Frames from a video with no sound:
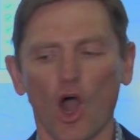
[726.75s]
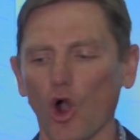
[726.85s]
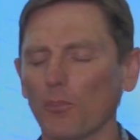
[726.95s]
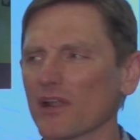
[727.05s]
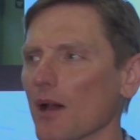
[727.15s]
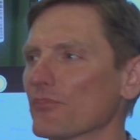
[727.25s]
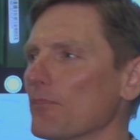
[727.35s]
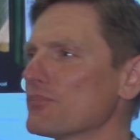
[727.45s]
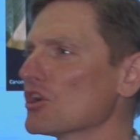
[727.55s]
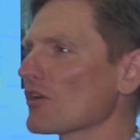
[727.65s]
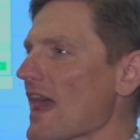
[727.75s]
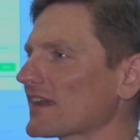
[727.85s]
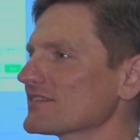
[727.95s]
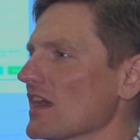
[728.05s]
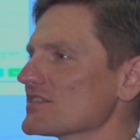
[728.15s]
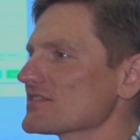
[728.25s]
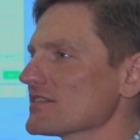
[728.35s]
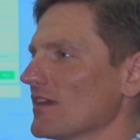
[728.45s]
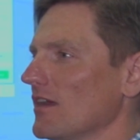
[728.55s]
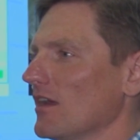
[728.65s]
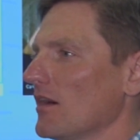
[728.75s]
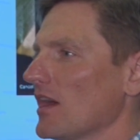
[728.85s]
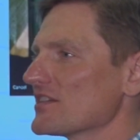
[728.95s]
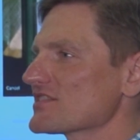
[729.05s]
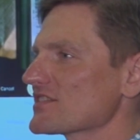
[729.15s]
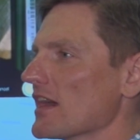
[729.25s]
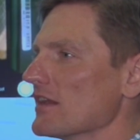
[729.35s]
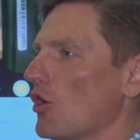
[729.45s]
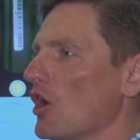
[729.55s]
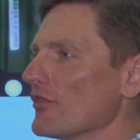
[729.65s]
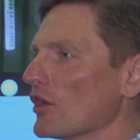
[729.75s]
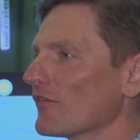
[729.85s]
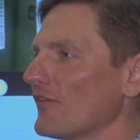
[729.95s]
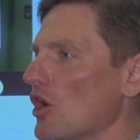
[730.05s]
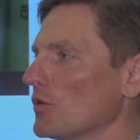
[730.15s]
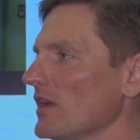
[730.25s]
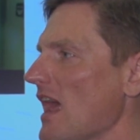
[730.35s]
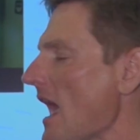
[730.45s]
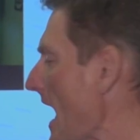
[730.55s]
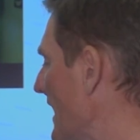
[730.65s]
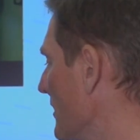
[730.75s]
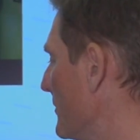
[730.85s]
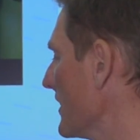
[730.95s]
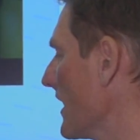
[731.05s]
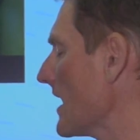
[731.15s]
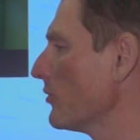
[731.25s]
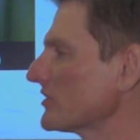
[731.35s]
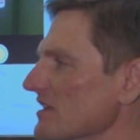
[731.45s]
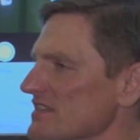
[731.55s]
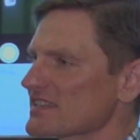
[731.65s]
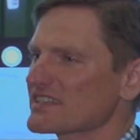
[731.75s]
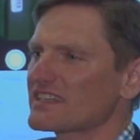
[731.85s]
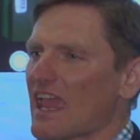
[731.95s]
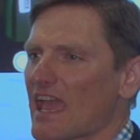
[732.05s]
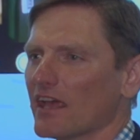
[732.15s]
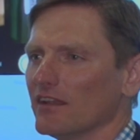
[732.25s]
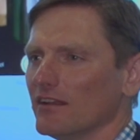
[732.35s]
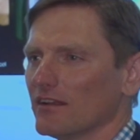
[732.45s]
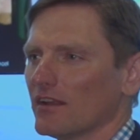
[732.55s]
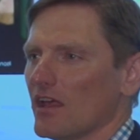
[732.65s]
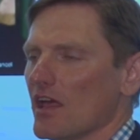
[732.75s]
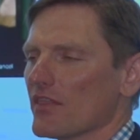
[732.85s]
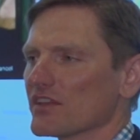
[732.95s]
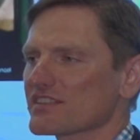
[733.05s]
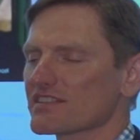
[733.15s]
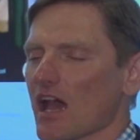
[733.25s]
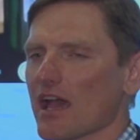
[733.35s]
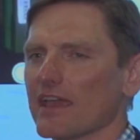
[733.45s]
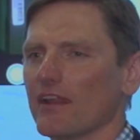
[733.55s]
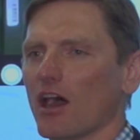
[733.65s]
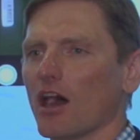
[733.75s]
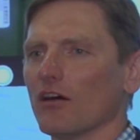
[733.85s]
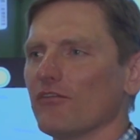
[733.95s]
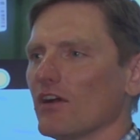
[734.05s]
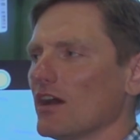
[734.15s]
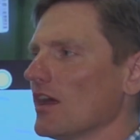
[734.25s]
open up the Pure Access site on their phone, and to be able to scan the side of